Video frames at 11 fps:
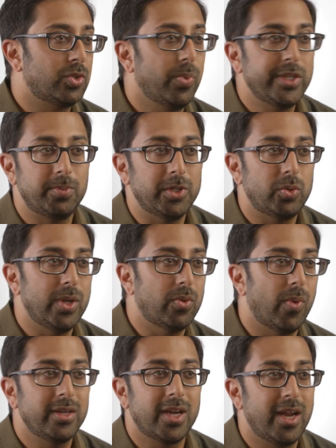switch between
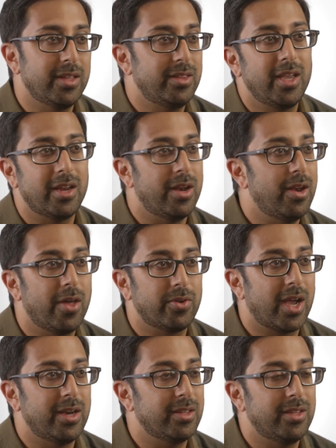one kind of thing and another
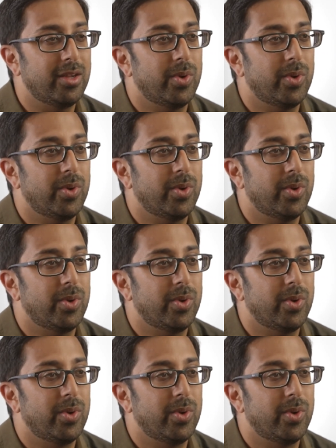kind of thing